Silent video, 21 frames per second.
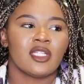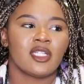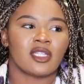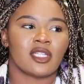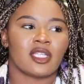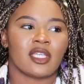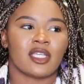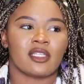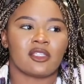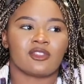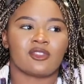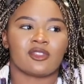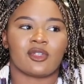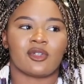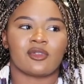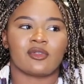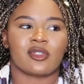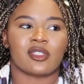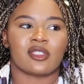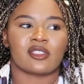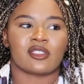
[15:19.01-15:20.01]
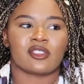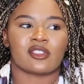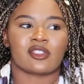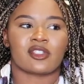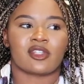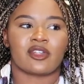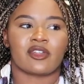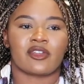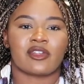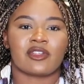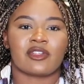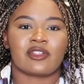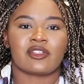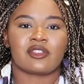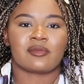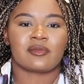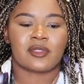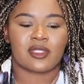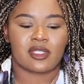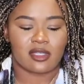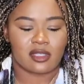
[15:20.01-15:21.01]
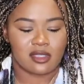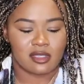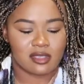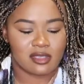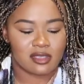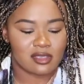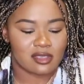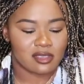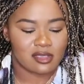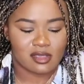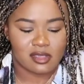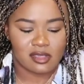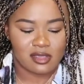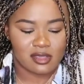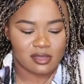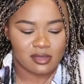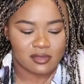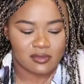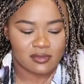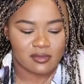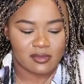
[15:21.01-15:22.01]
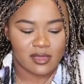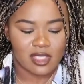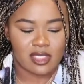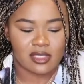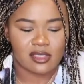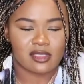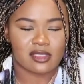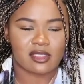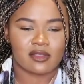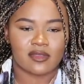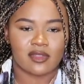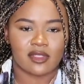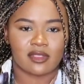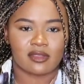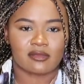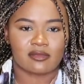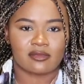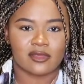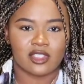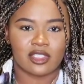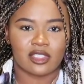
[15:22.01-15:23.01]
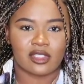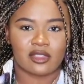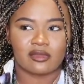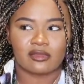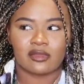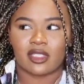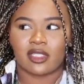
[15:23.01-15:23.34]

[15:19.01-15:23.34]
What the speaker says: like, don't get discouraged, because it's TV, you know?